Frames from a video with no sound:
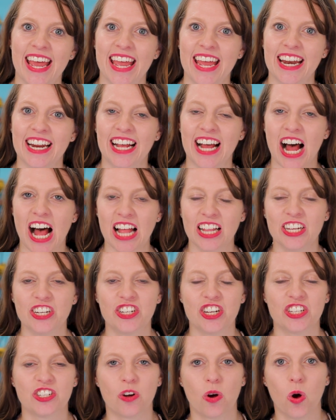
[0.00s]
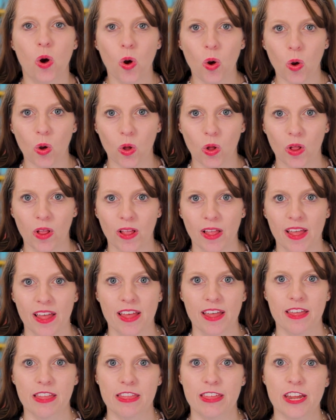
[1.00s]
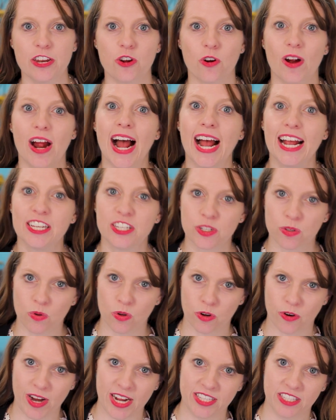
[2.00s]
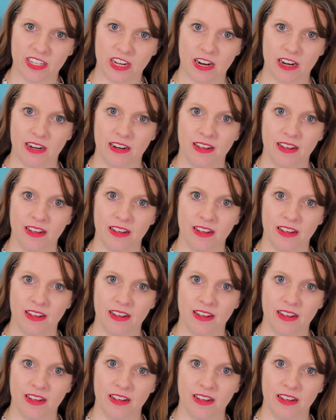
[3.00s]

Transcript: in college as a whole than your high school grades are.